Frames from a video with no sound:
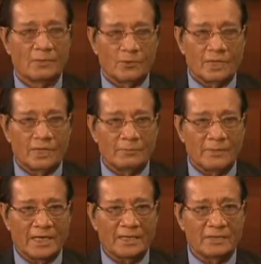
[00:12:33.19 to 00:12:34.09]
Welcome
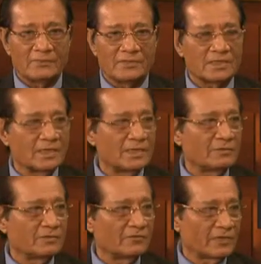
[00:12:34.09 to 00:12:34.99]
back, and once
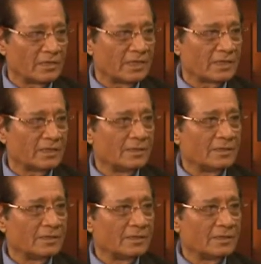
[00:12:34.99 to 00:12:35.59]
again we have Vernonique,